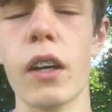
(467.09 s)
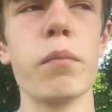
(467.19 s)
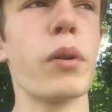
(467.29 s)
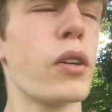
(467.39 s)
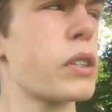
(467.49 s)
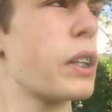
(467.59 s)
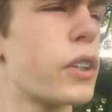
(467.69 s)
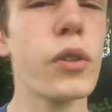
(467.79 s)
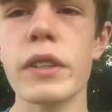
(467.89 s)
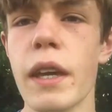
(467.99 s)
personally
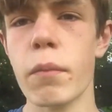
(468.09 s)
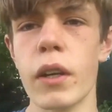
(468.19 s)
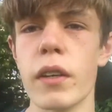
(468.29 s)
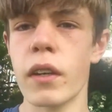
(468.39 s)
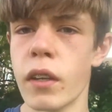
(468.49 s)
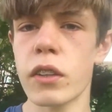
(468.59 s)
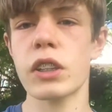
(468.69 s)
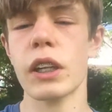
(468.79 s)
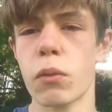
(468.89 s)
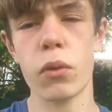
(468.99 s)
choose to get my
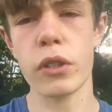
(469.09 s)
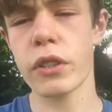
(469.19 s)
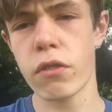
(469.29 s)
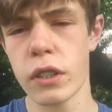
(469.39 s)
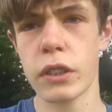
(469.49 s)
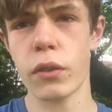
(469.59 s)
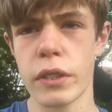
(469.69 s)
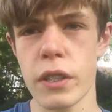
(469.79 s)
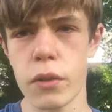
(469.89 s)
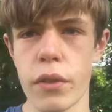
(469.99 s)
Chagois, Karashi kois, that
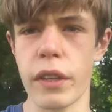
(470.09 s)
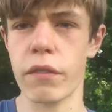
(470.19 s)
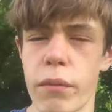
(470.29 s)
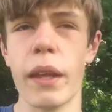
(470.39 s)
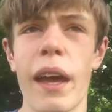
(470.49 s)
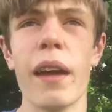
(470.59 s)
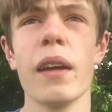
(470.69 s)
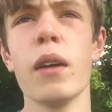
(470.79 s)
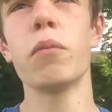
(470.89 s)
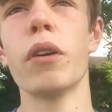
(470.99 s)
sort of thing from there
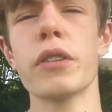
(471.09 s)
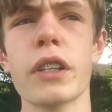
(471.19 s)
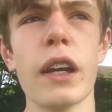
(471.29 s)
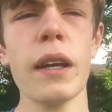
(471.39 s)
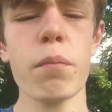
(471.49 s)
personally.